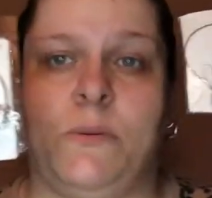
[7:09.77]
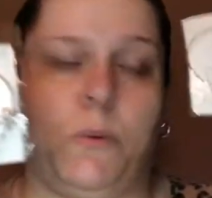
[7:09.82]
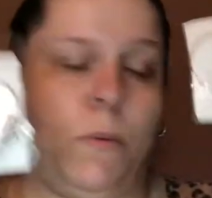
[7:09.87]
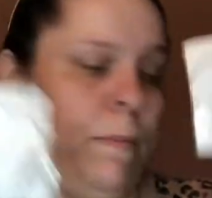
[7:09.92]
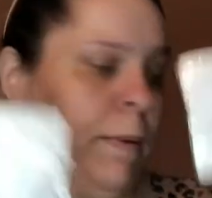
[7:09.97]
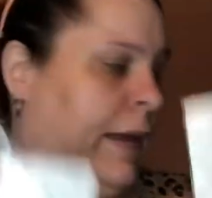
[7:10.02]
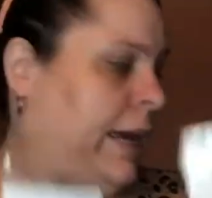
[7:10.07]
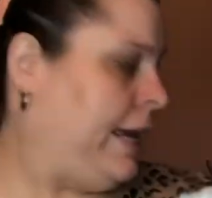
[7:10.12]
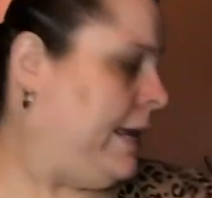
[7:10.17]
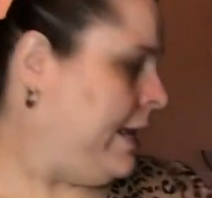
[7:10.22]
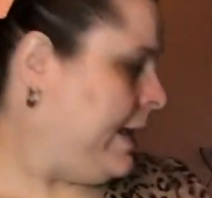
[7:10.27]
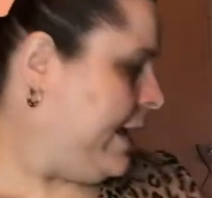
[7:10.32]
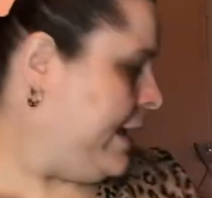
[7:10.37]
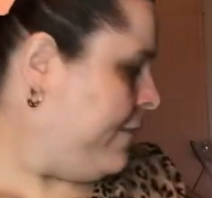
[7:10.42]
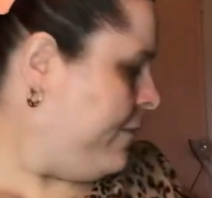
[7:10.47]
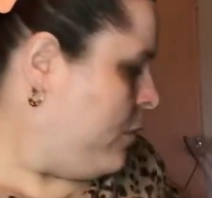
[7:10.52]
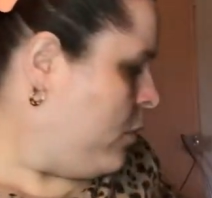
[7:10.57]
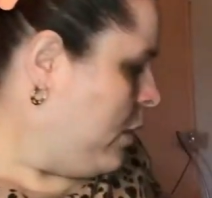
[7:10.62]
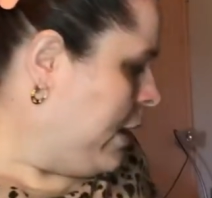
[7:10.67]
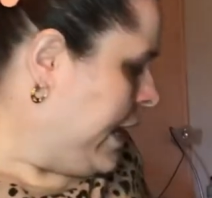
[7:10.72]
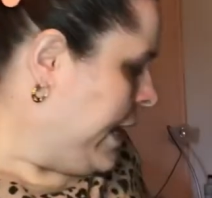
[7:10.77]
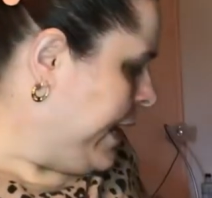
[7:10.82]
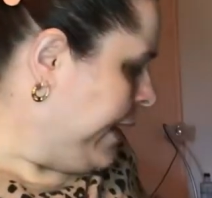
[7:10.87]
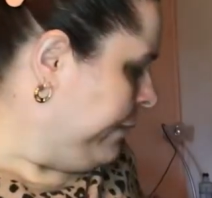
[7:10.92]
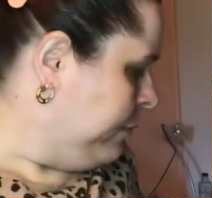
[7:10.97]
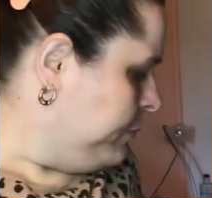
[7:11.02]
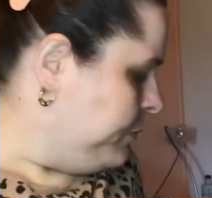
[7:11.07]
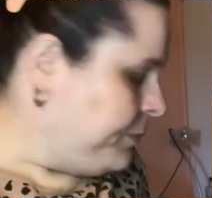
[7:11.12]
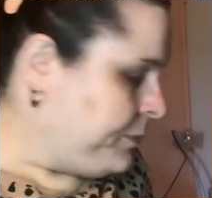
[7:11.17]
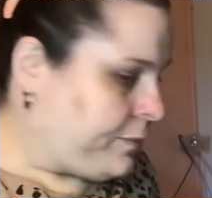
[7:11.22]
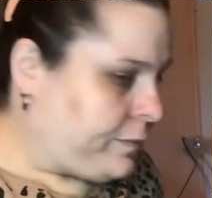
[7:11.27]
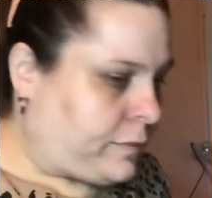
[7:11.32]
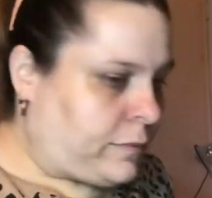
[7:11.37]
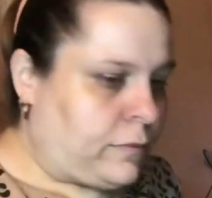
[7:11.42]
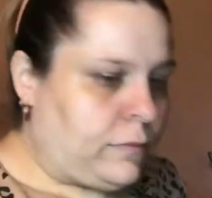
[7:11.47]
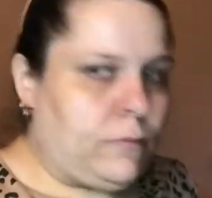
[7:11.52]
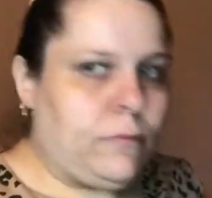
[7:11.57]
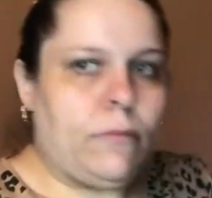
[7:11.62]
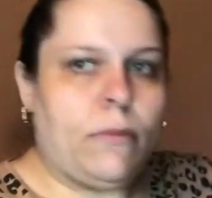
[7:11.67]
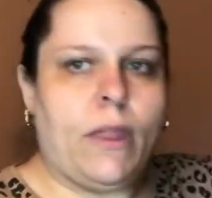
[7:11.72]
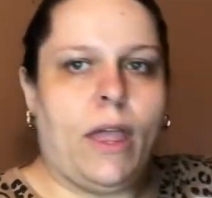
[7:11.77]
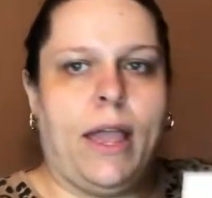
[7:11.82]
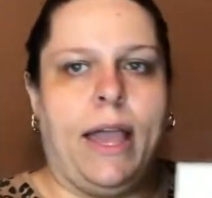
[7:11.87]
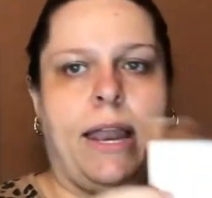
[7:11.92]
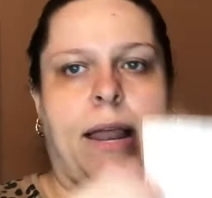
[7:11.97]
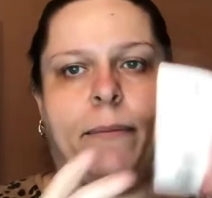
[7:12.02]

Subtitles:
will be in a giveaway. And